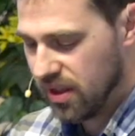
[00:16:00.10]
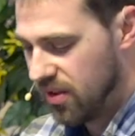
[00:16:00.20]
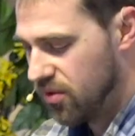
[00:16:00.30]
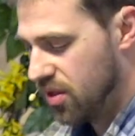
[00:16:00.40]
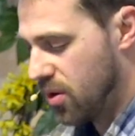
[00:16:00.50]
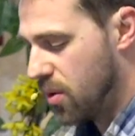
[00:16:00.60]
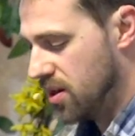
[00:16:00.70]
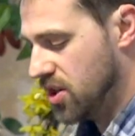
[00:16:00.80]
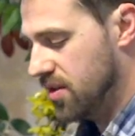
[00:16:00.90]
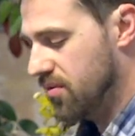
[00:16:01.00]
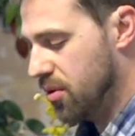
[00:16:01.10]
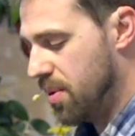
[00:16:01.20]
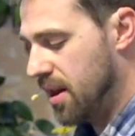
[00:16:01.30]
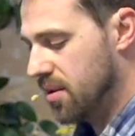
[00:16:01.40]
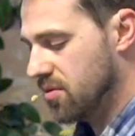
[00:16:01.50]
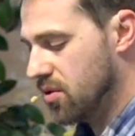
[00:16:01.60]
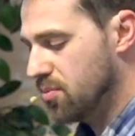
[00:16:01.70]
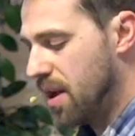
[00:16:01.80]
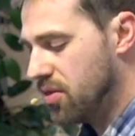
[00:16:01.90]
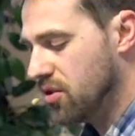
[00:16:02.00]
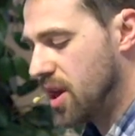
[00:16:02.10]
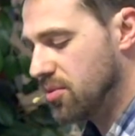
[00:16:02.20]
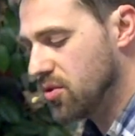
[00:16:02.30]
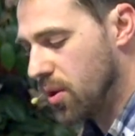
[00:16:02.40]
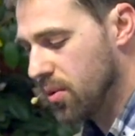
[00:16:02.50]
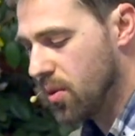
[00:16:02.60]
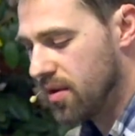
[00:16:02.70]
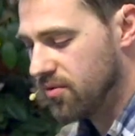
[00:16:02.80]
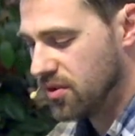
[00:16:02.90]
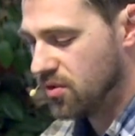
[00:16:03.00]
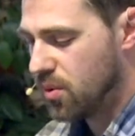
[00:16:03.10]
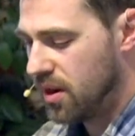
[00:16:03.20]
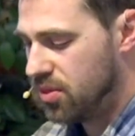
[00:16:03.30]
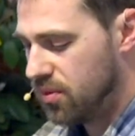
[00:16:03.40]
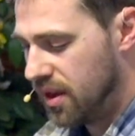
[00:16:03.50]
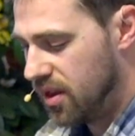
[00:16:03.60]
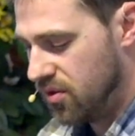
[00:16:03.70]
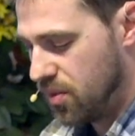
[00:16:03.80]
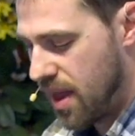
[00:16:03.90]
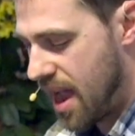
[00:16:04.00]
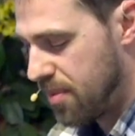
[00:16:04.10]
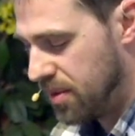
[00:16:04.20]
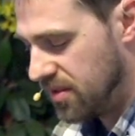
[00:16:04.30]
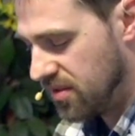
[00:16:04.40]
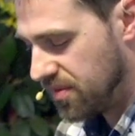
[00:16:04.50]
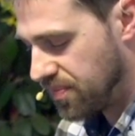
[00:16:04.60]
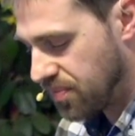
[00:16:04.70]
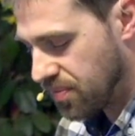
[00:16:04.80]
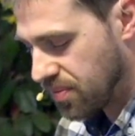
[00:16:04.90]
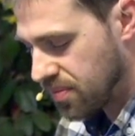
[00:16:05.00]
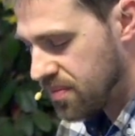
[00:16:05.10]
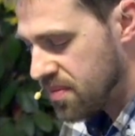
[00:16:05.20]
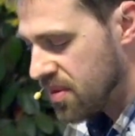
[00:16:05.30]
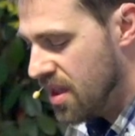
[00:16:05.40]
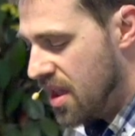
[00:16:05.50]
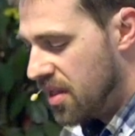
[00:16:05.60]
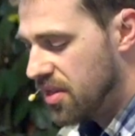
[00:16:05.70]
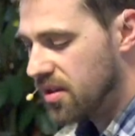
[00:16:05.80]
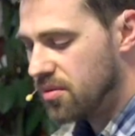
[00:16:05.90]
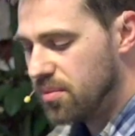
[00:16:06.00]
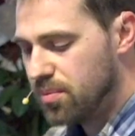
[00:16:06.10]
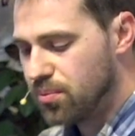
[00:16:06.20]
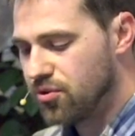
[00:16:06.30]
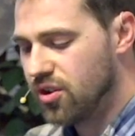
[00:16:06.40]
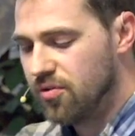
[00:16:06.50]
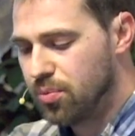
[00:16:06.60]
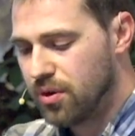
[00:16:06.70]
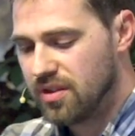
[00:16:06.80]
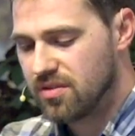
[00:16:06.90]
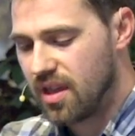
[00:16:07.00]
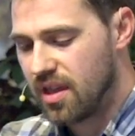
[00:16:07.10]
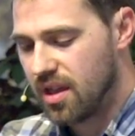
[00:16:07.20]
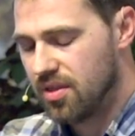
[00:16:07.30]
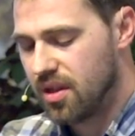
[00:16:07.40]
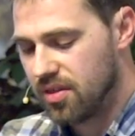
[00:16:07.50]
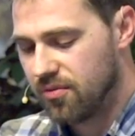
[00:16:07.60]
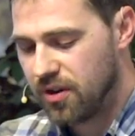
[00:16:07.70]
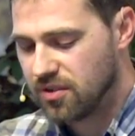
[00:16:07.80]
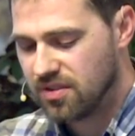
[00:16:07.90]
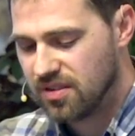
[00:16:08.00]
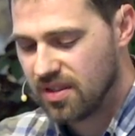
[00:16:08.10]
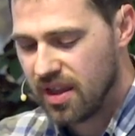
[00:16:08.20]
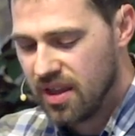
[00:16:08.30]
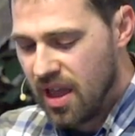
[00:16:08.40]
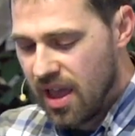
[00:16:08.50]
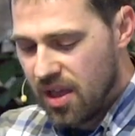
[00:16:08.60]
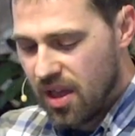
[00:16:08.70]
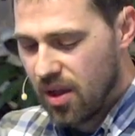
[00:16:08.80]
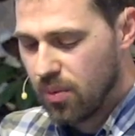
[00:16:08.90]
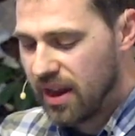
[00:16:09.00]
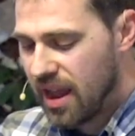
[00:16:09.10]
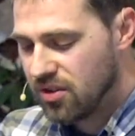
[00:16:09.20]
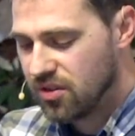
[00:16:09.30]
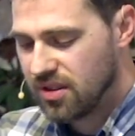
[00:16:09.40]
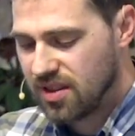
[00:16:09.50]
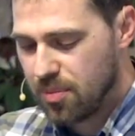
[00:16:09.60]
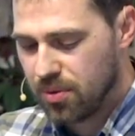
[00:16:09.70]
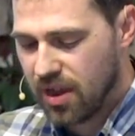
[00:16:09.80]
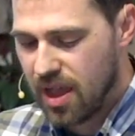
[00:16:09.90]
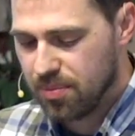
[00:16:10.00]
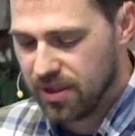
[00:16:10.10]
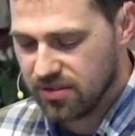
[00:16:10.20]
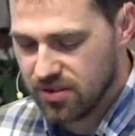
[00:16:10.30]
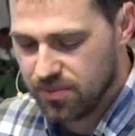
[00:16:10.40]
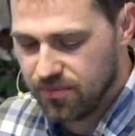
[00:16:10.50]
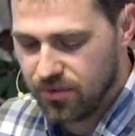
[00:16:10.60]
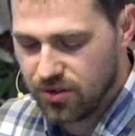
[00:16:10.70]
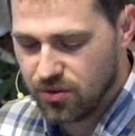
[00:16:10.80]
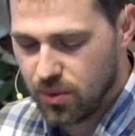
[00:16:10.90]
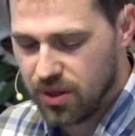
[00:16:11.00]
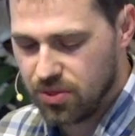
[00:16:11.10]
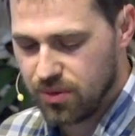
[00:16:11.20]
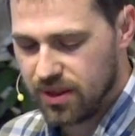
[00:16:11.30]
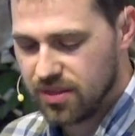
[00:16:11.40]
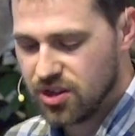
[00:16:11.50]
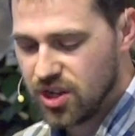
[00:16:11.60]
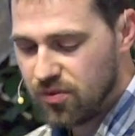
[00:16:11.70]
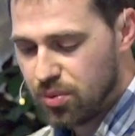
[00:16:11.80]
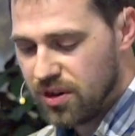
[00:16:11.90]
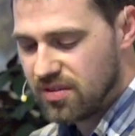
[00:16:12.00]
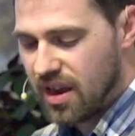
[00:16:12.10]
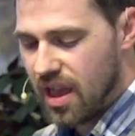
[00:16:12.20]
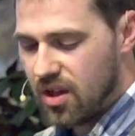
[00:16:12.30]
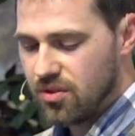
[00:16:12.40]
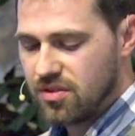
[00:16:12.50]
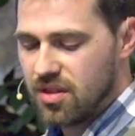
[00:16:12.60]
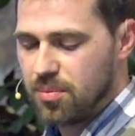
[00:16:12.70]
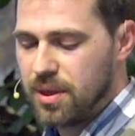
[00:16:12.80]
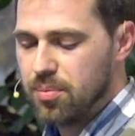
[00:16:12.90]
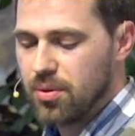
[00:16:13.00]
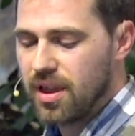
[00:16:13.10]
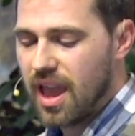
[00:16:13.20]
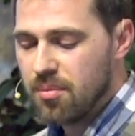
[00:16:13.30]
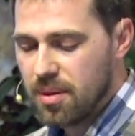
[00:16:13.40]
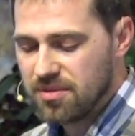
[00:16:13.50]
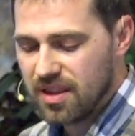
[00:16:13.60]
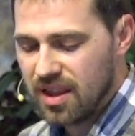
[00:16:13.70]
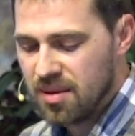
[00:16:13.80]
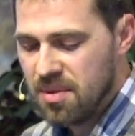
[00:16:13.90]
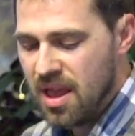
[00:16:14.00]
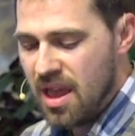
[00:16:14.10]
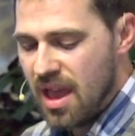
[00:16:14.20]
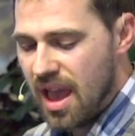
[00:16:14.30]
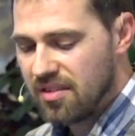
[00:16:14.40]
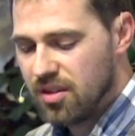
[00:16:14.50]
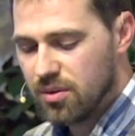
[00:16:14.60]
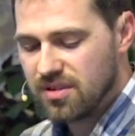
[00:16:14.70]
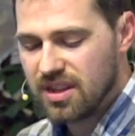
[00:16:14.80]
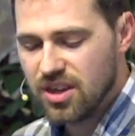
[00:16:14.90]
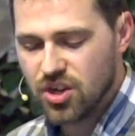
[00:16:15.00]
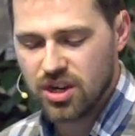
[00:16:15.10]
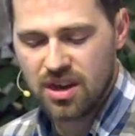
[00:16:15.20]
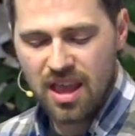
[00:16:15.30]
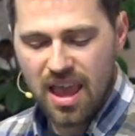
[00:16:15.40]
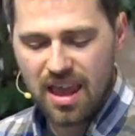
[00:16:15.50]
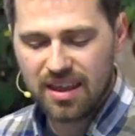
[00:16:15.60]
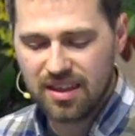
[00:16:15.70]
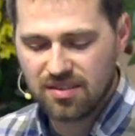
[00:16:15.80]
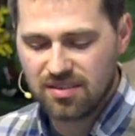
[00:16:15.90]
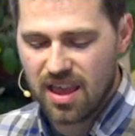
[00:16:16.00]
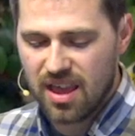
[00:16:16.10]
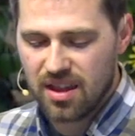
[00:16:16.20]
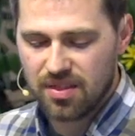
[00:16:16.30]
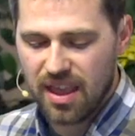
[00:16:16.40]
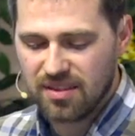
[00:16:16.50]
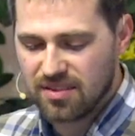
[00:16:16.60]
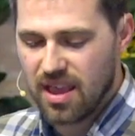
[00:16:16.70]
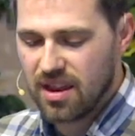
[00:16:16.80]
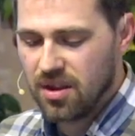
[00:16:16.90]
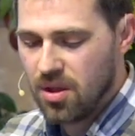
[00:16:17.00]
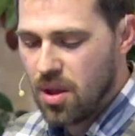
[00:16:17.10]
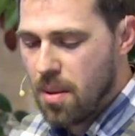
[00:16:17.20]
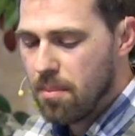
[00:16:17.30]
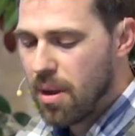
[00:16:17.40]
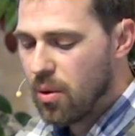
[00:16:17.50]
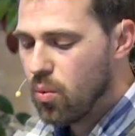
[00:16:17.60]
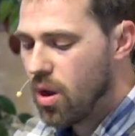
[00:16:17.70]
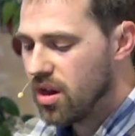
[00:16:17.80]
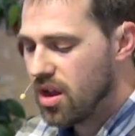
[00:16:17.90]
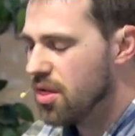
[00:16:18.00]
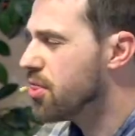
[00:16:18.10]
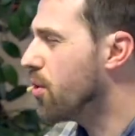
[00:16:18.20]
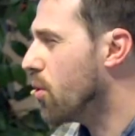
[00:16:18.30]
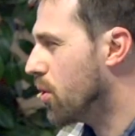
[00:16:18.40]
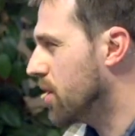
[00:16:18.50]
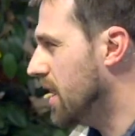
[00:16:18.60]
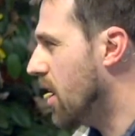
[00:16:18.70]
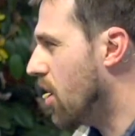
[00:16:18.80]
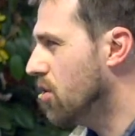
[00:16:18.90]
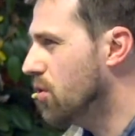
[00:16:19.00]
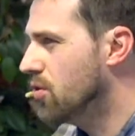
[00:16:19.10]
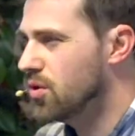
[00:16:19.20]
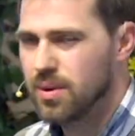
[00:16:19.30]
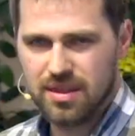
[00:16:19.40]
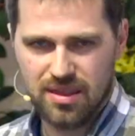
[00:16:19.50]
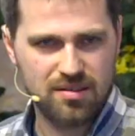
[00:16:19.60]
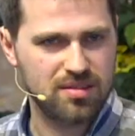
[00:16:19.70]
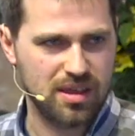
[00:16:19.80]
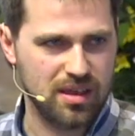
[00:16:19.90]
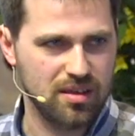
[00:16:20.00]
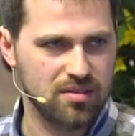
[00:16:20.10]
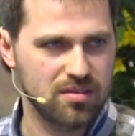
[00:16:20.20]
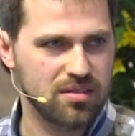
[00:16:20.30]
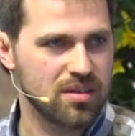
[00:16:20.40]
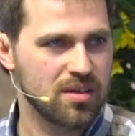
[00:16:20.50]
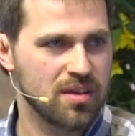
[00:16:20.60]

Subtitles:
to give you the question verbatim. So Matthew chapter 21, verse 23, here's what happens. The chief priests and the Pharisees say, when he entered the temple complex in verse 23, the chief priests and elders of the people came up to him as he was teaching, and they said, by what authority are you doing these things?